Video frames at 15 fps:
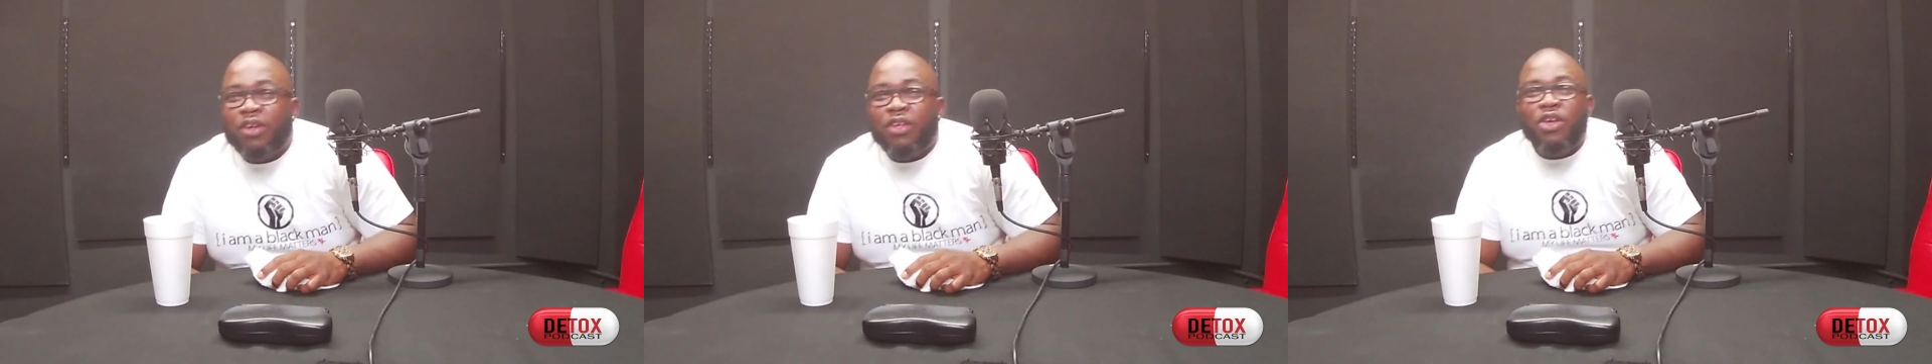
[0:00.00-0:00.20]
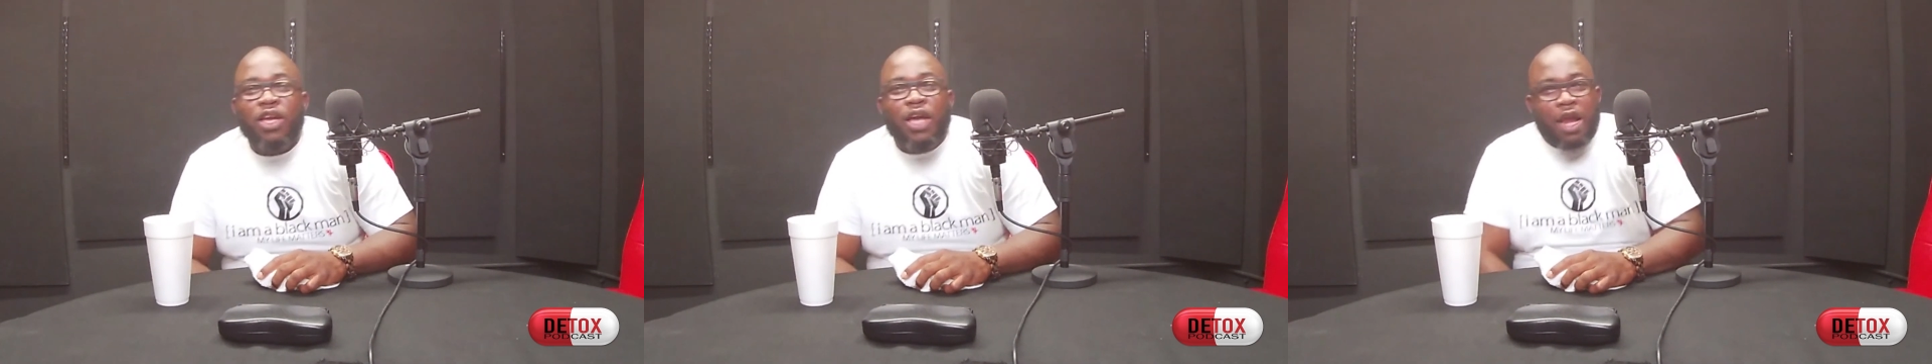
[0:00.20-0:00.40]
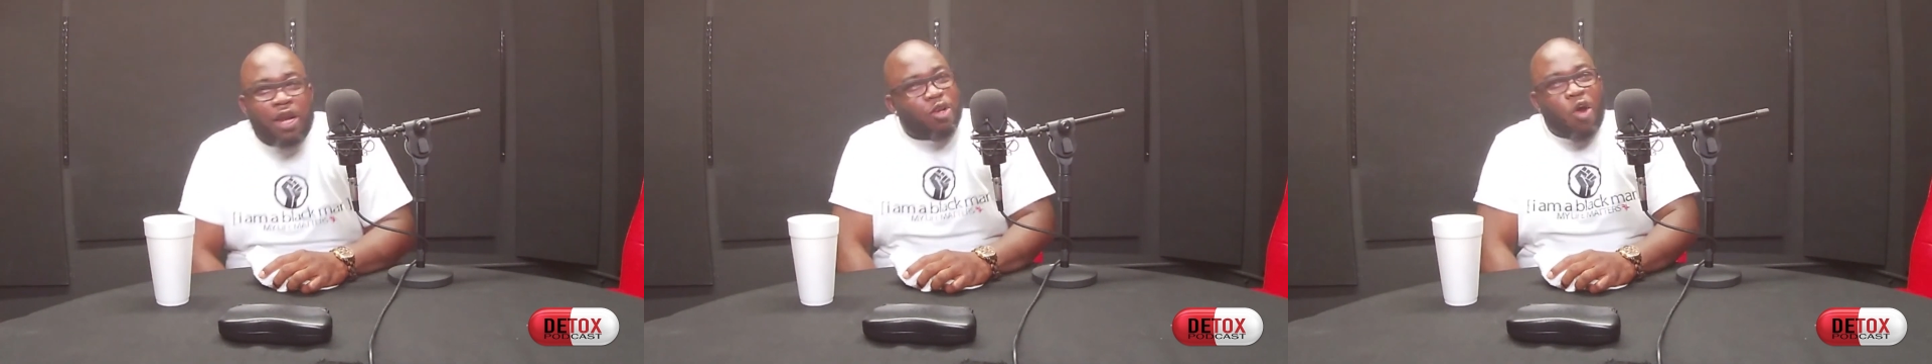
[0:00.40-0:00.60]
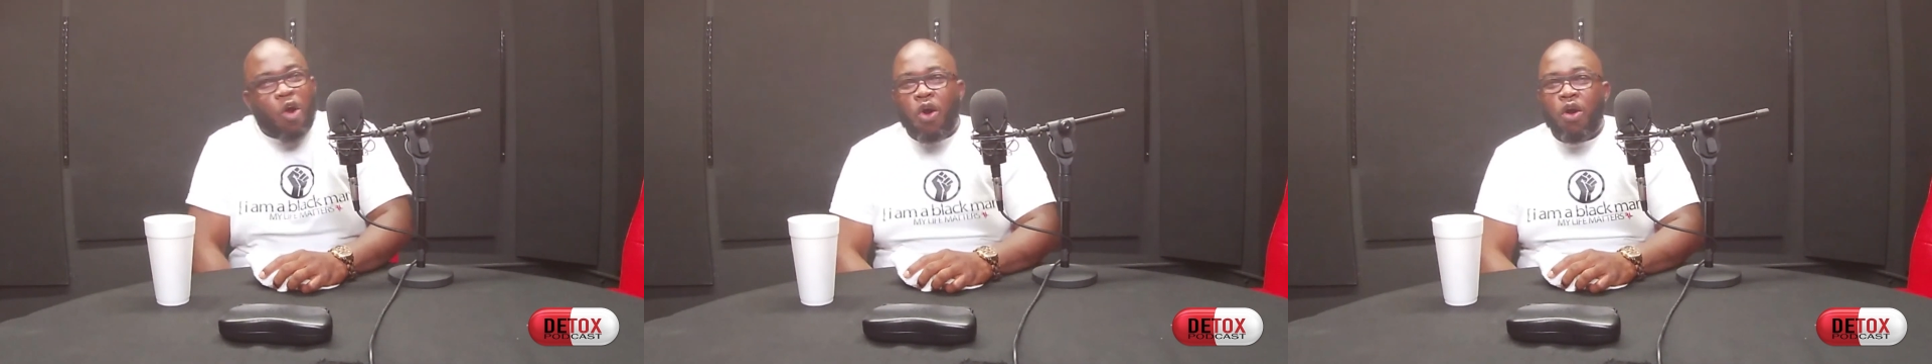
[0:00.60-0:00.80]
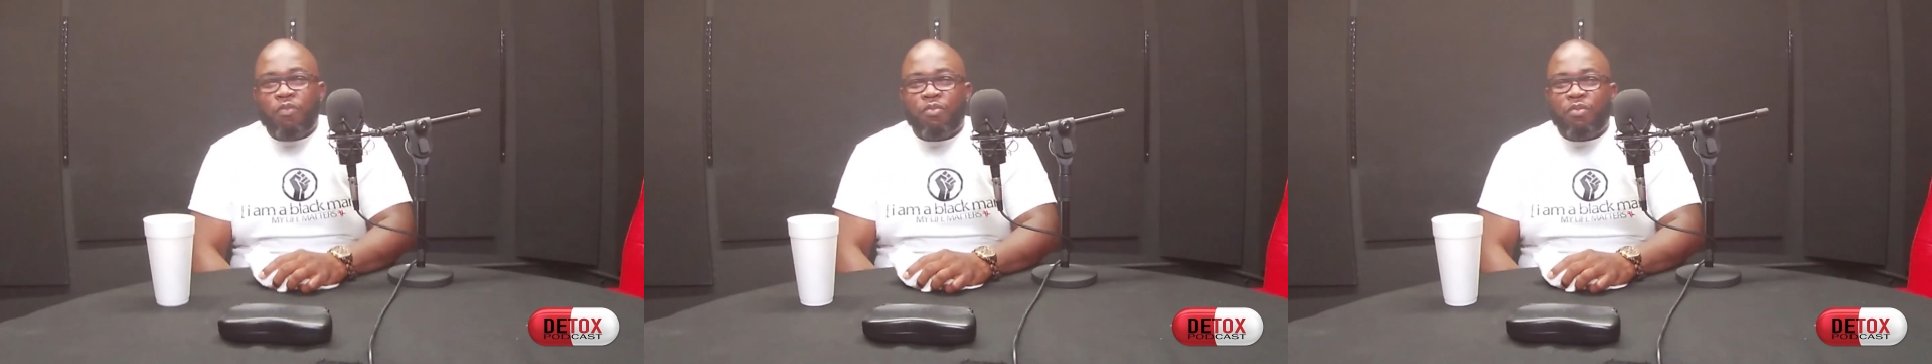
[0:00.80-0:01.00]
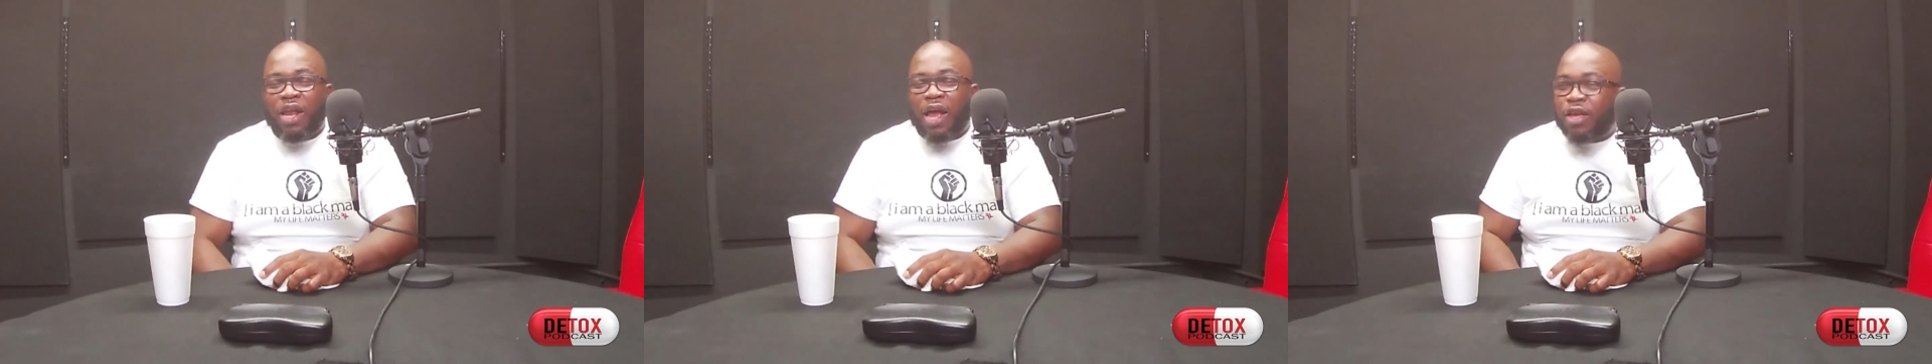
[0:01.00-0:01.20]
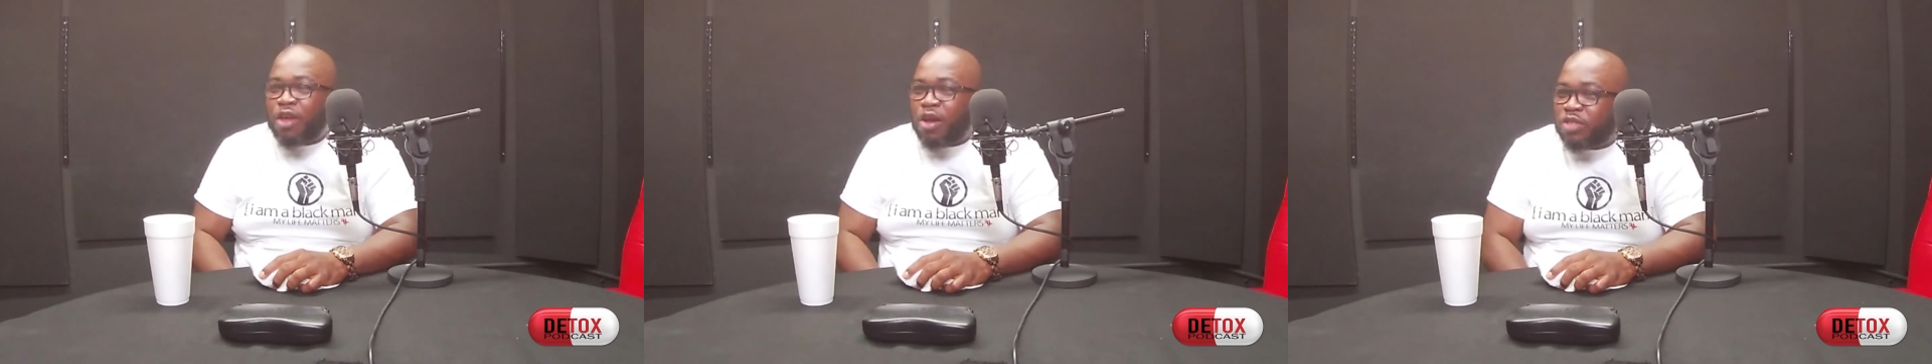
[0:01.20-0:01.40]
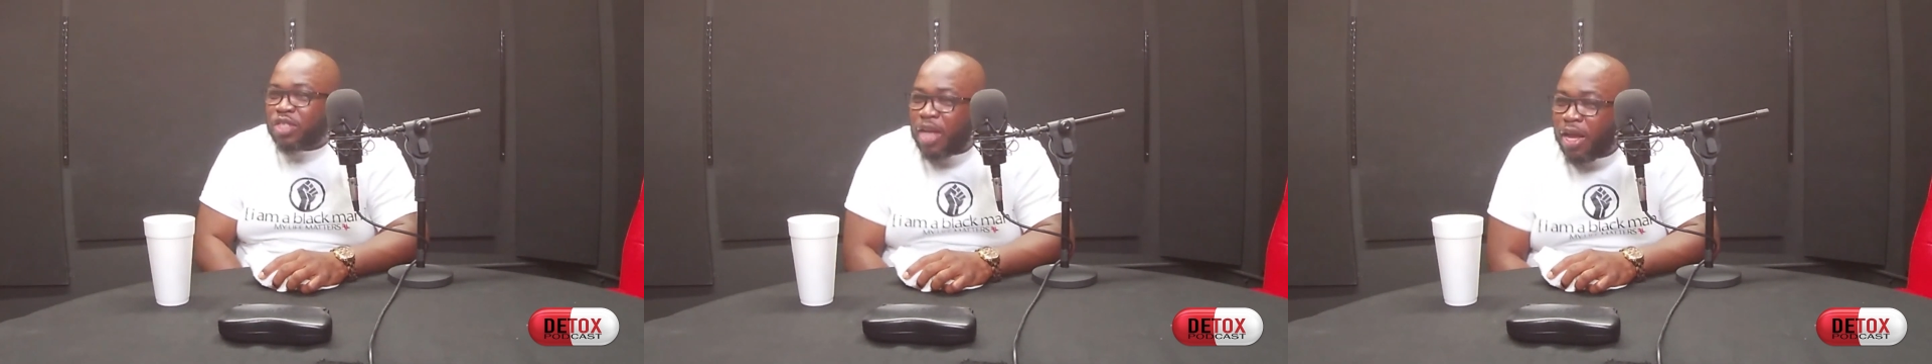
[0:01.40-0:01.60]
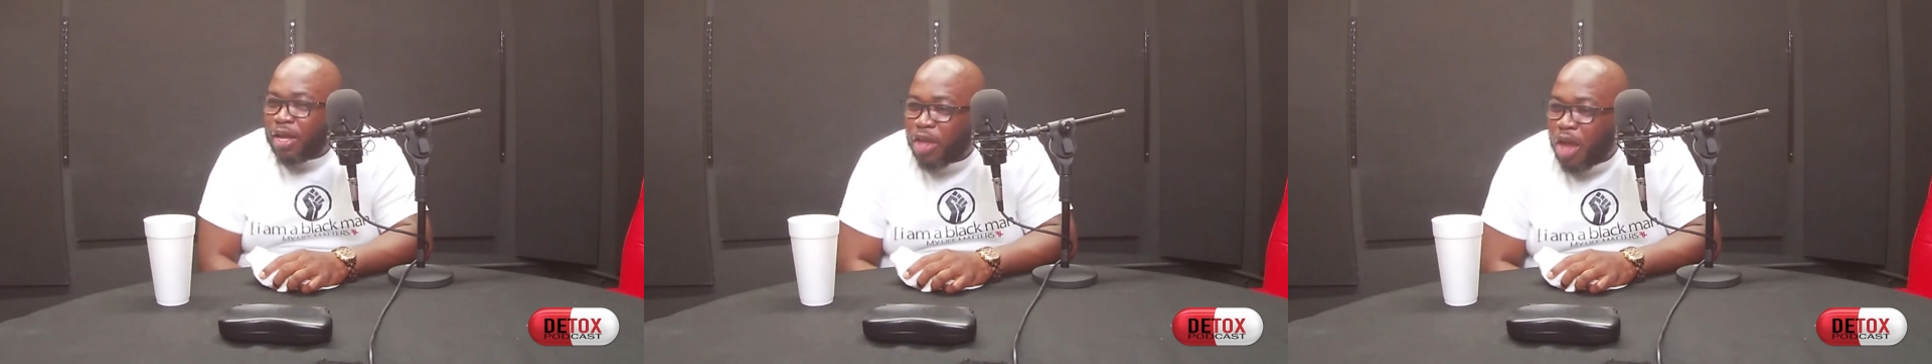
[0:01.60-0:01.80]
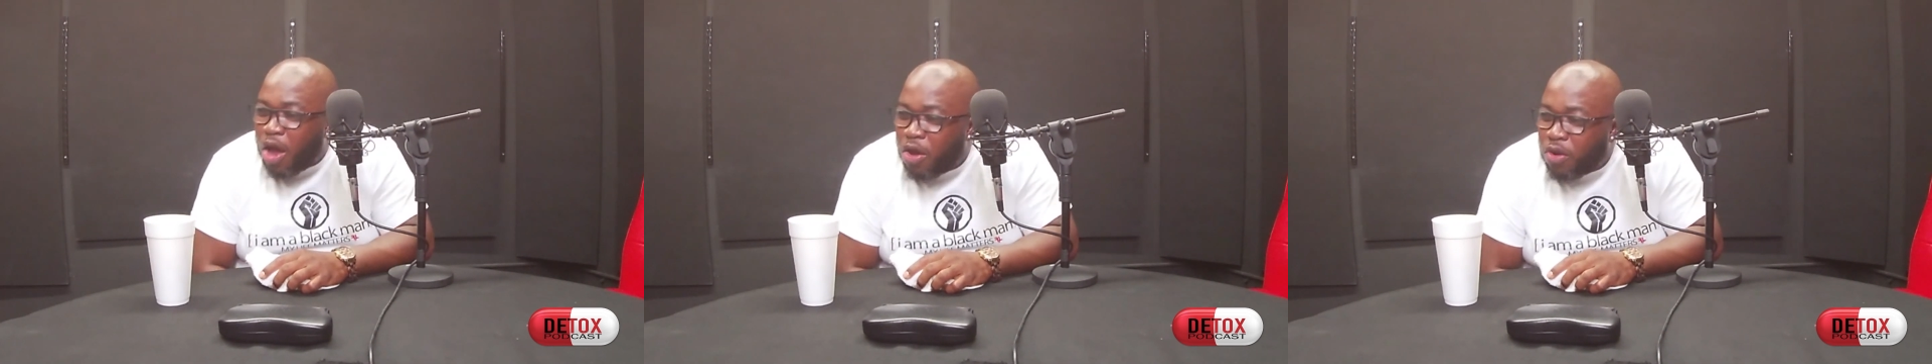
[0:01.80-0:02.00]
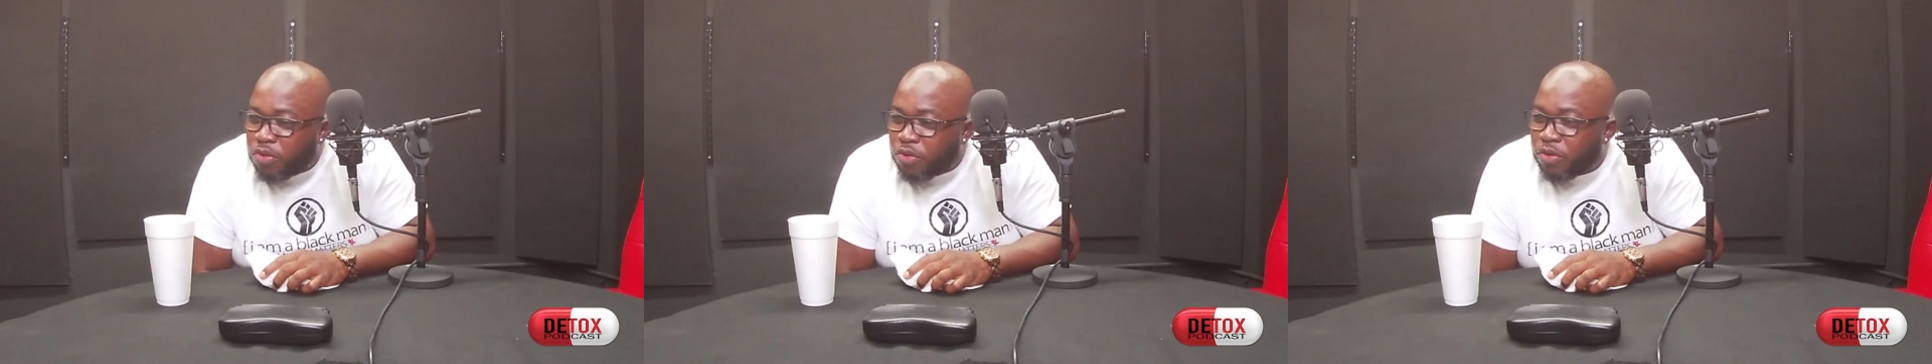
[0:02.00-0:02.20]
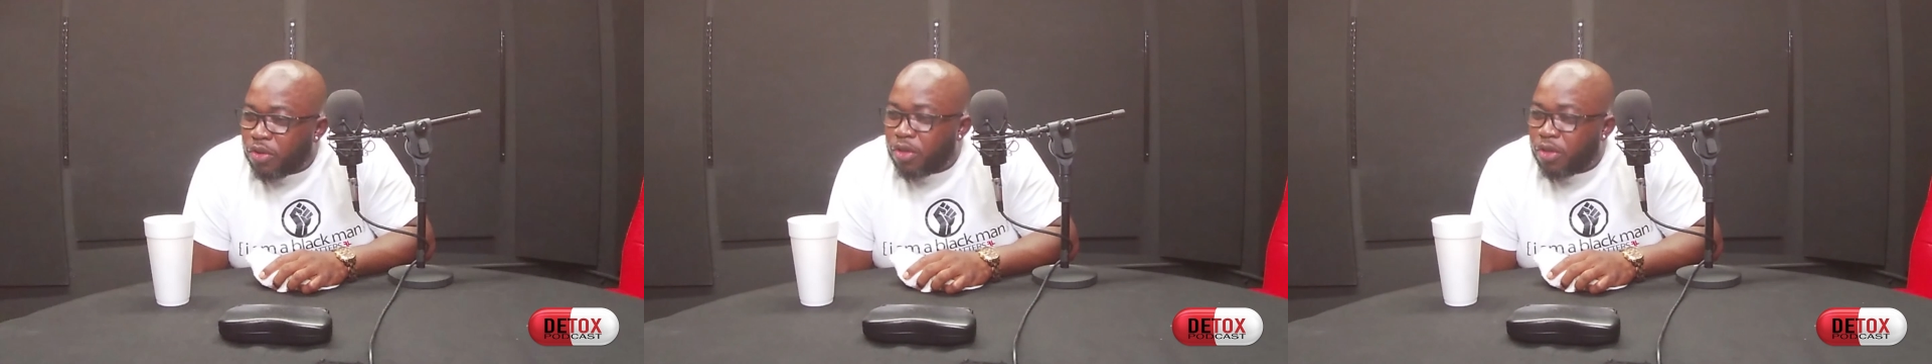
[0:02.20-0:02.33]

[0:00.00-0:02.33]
You ain't gotta know him. Be like, yo, son, yo.